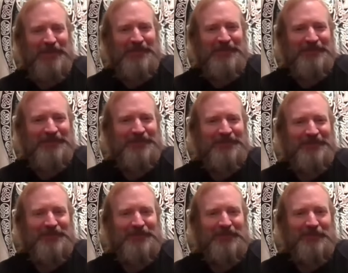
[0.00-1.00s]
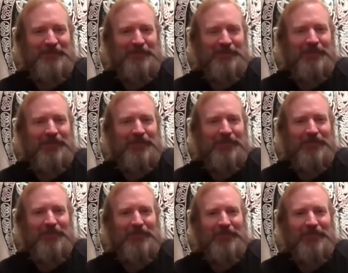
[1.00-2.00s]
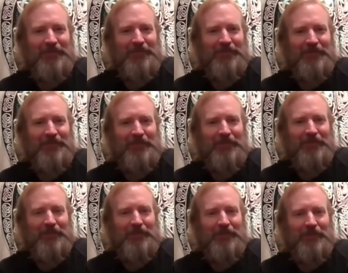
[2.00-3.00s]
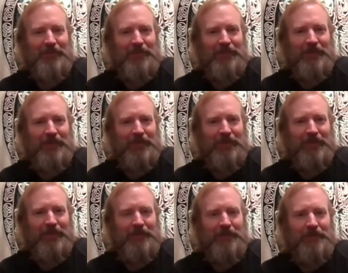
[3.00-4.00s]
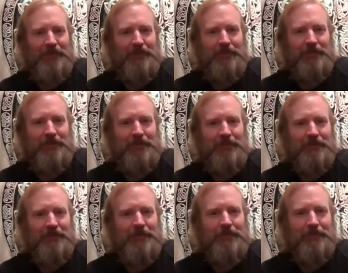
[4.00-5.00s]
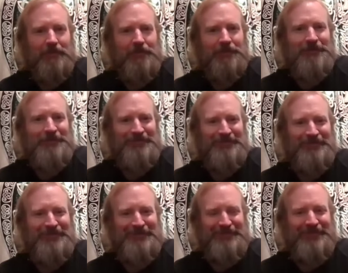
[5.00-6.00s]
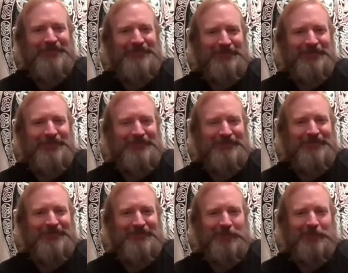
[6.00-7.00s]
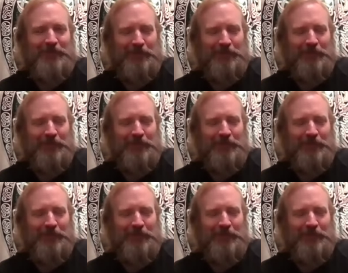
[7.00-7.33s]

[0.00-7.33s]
No words are spoken by the person on screen.